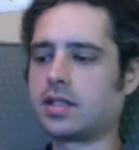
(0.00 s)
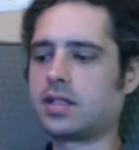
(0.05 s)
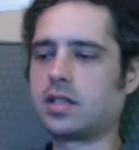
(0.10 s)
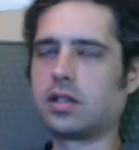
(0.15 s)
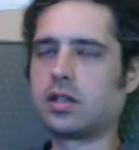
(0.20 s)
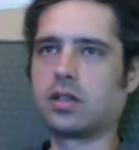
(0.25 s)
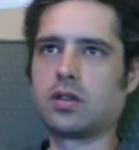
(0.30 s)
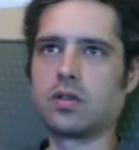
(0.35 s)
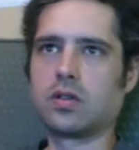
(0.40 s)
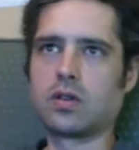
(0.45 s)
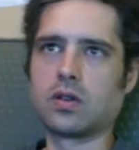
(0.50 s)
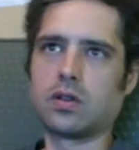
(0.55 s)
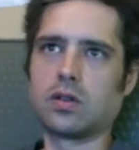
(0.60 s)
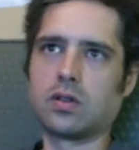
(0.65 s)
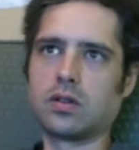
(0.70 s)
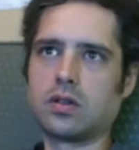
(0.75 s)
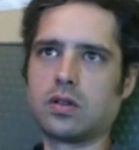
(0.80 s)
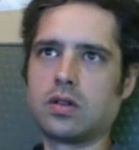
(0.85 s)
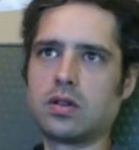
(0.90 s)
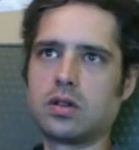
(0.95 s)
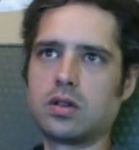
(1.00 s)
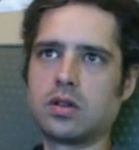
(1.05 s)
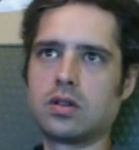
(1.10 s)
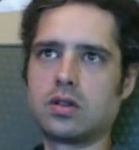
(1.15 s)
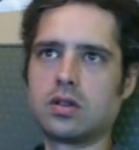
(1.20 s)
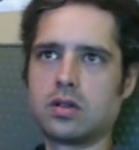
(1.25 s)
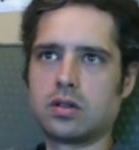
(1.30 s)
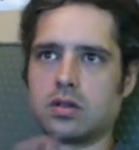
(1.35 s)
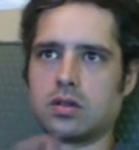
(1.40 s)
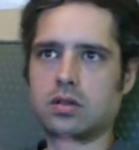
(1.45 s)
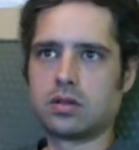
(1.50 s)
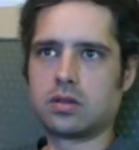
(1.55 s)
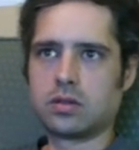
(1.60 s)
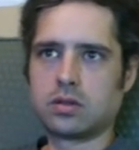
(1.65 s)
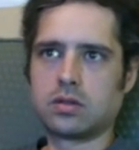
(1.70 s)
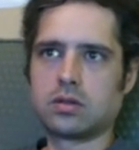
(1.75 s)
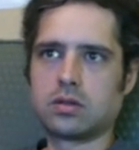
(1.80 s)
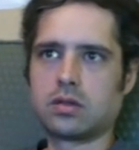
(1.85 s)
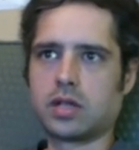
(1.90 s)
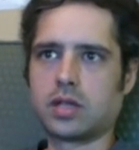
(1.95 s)
to Google
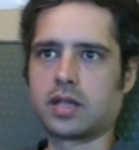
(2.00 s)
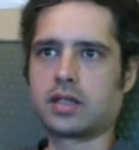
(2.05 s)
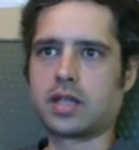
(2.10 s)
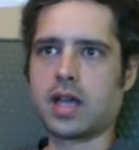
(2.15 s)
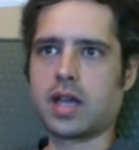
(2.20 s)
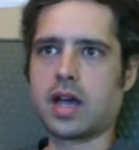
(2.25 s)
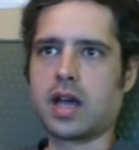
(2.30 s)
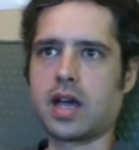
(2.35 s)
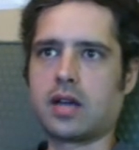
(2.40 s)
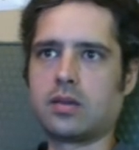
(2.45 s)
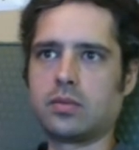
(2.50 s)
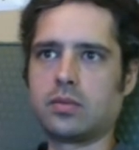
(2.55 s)
like that.